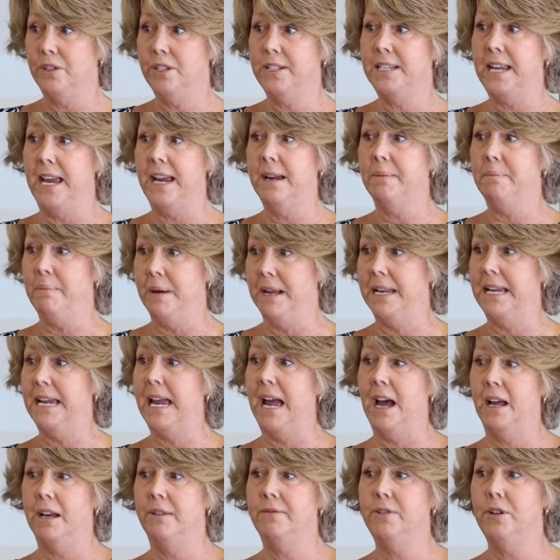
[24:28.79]
to take money
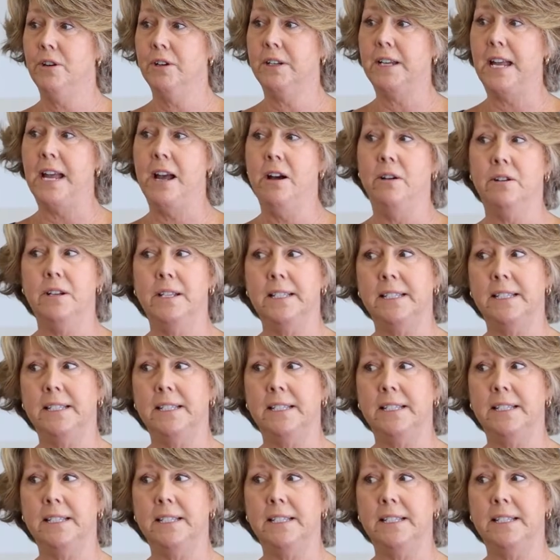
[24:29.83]
out of your account.